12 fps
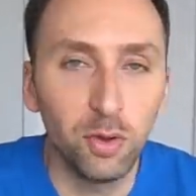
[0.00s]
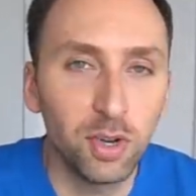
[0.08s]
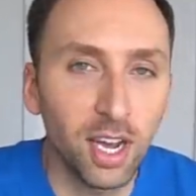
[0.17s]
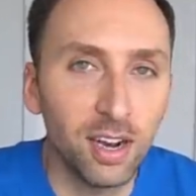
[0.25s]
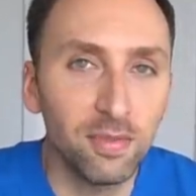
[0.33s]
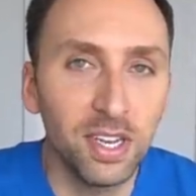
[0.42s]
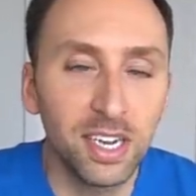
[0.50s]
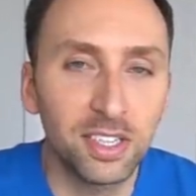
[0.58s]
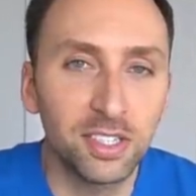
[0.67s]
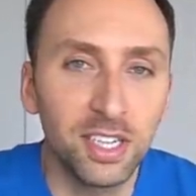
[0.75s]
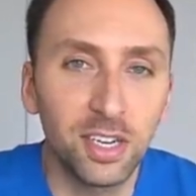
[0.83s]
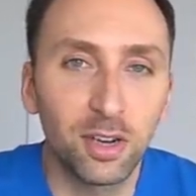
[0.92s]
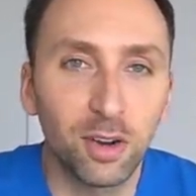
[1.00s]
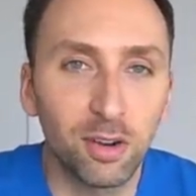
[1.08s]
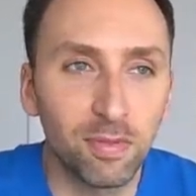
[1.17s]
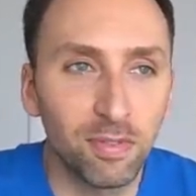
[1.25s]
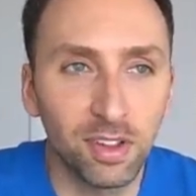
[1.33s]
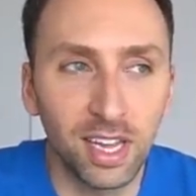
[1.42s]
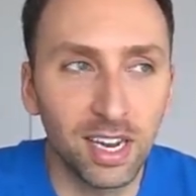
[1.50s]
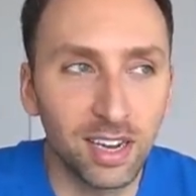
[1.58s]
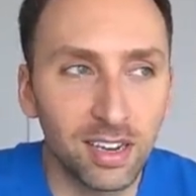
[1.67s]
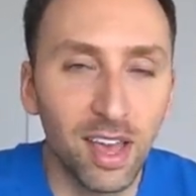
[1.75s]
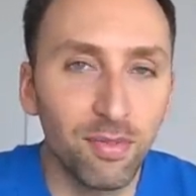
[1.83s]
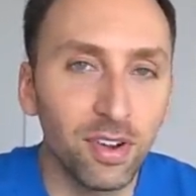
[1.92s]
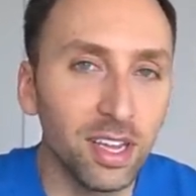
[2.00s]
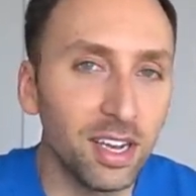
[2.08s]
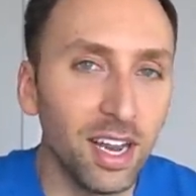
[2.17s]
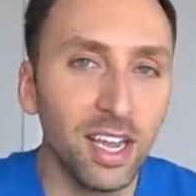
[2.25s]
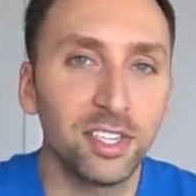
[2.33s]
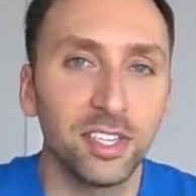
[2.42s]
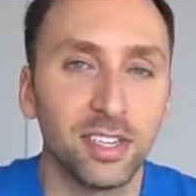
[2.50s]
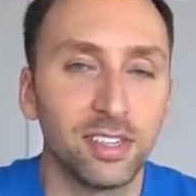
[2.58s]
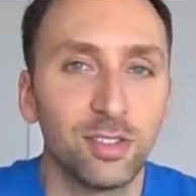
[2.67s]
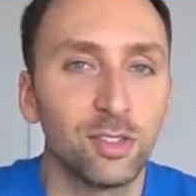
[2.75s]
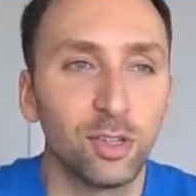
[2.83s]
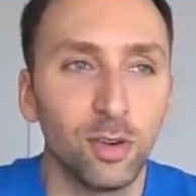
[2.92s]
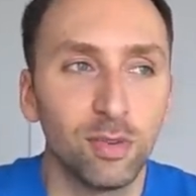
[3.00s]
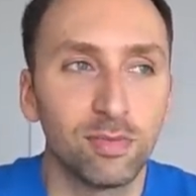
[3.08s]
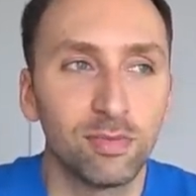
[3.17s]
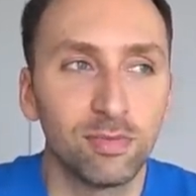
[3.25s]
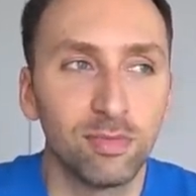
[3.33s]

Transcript: you kind of need a sneaker for like every occasion. So